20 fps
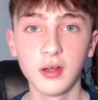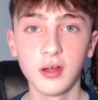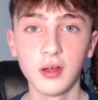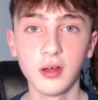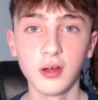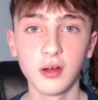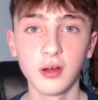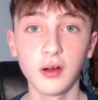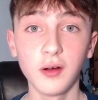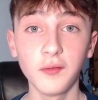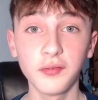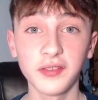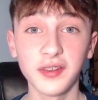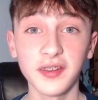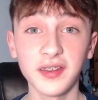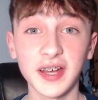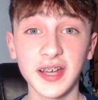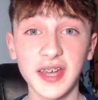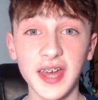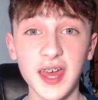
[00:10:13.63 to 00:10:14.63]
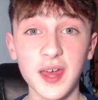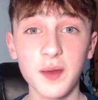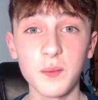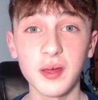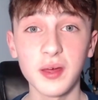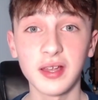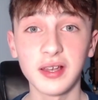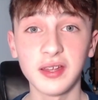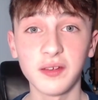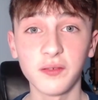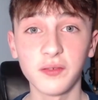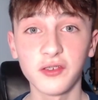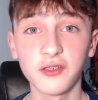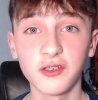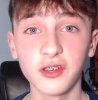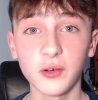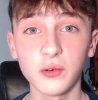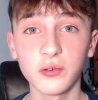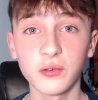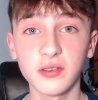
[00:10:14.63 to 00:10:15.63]
After that game, it leaves
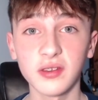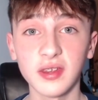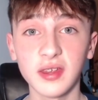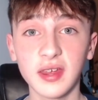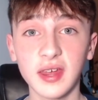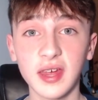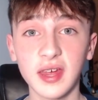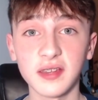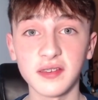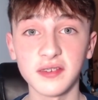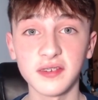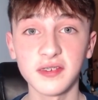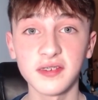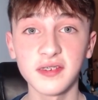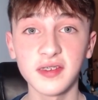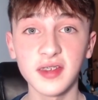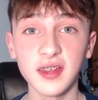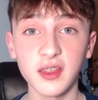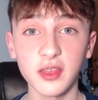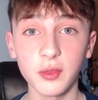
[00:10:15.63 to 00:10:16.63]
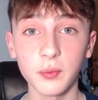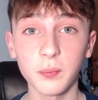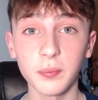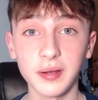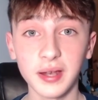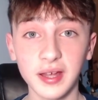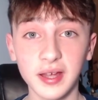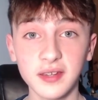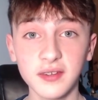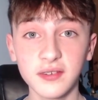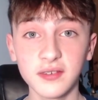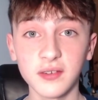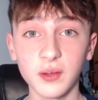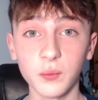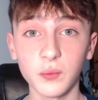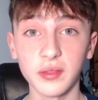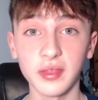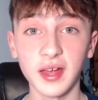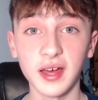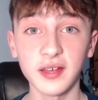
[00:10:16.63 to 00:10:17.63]
Chelsea in 6th place
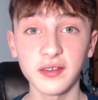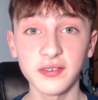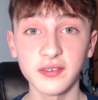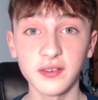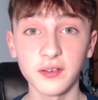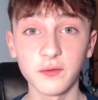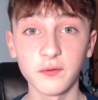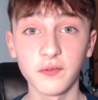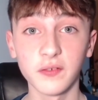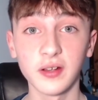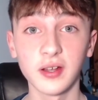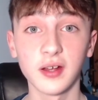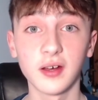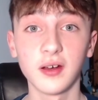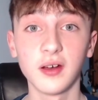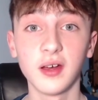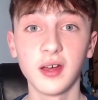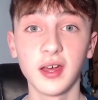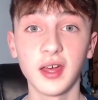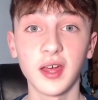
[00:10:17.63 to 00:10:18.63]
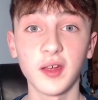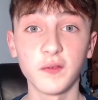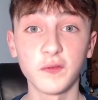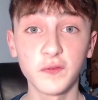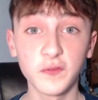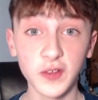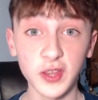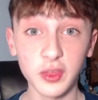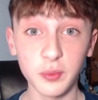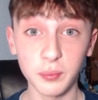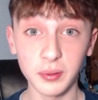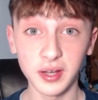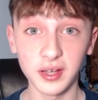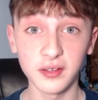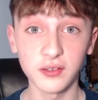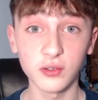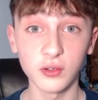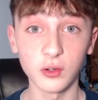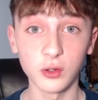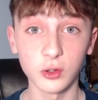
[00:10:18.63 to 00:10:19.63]
with Aston Villa in 5th
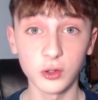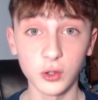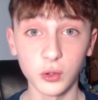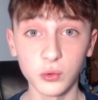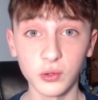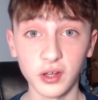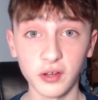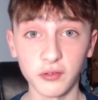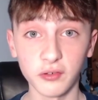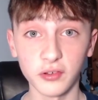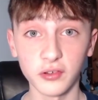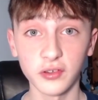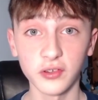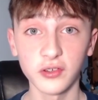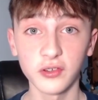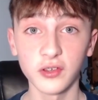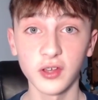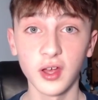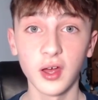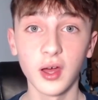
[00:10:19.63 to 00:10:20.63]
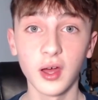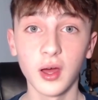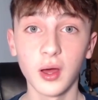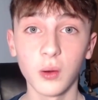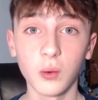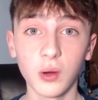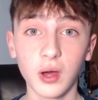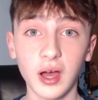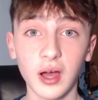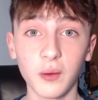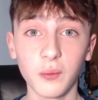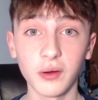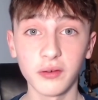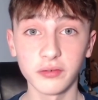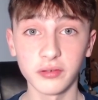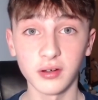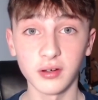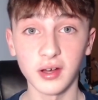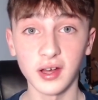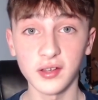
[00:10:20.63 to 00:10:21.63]
place on goal difference.
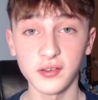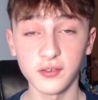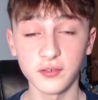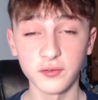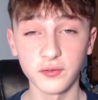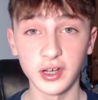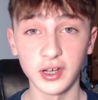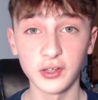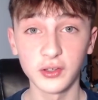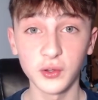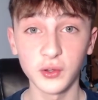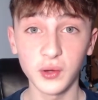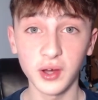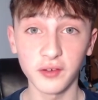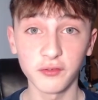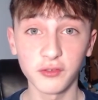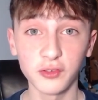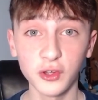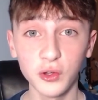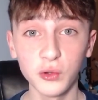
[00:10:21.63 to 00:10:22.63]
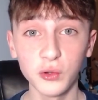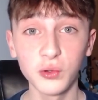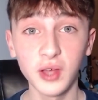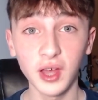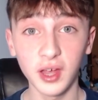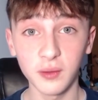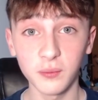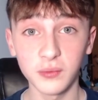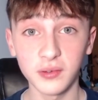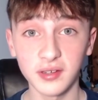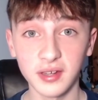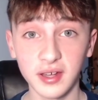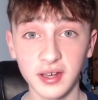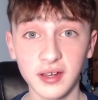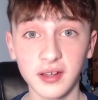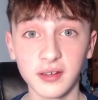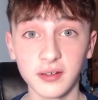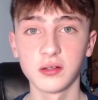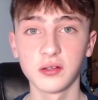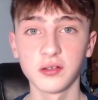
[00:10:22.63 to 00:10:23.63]
However, Aston Villa do have 2 games in
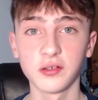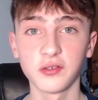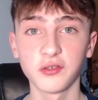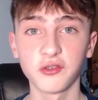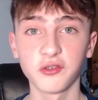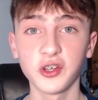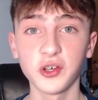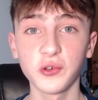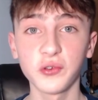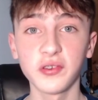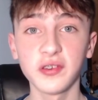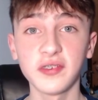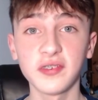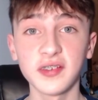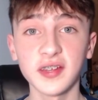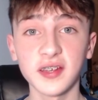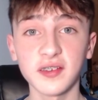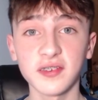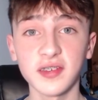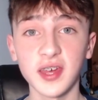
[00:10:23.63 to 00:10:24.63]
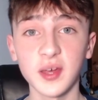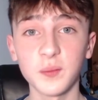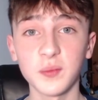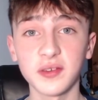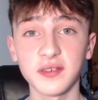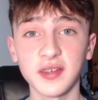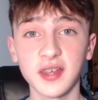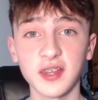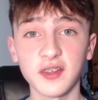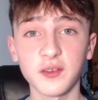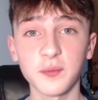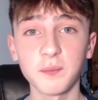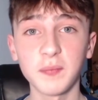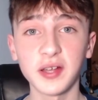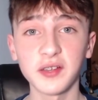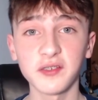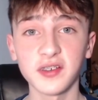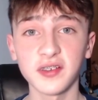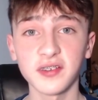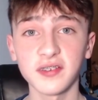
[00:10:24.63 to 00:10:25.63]
hand. Chelsea's next game is against
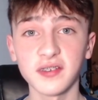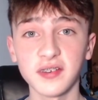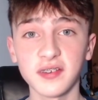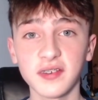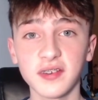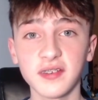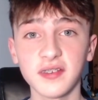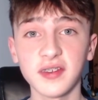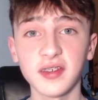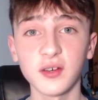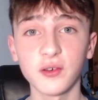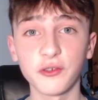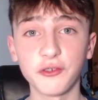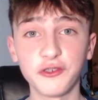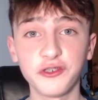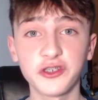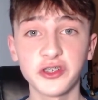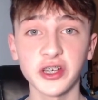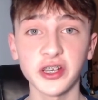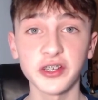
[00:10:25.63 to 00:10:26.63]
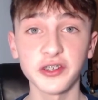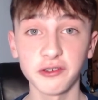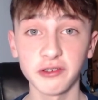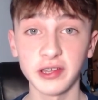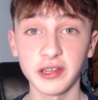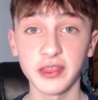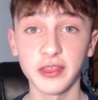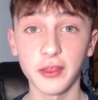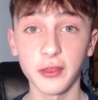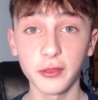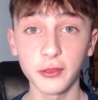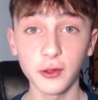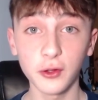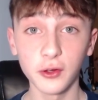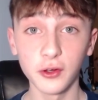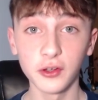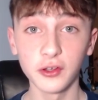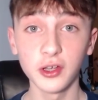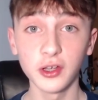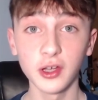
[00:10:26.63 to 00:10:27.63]
Manchester City on January
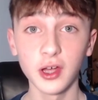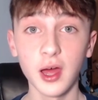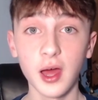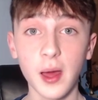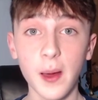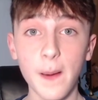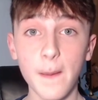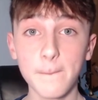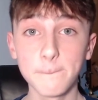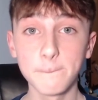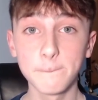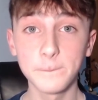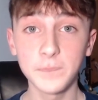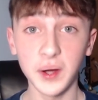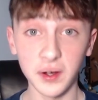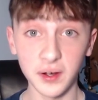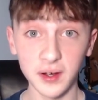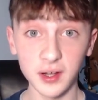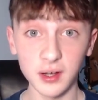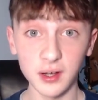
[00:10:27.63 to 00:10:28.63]
3rd, but